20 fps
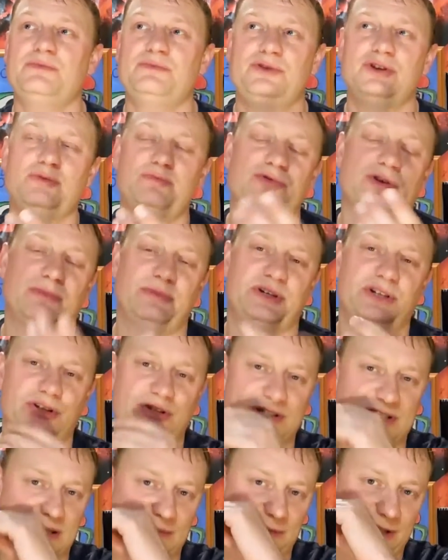
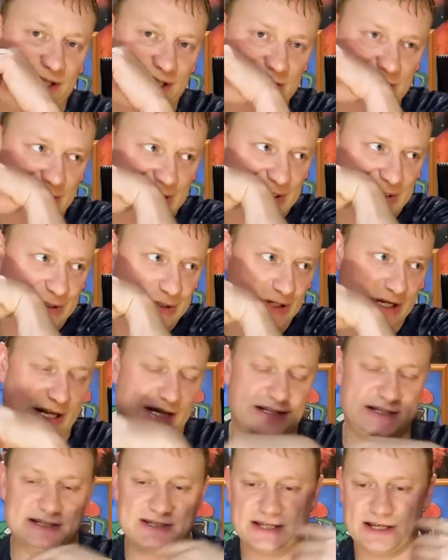do the same thing as I do,
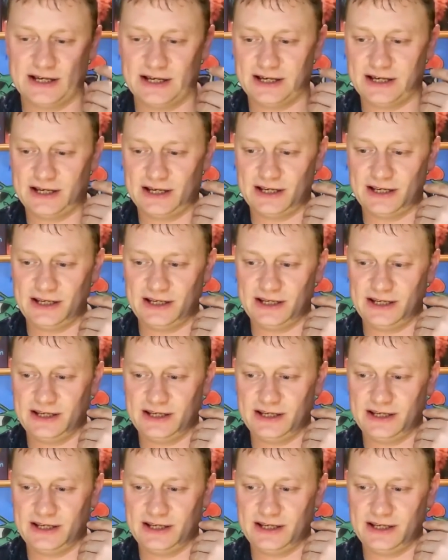and...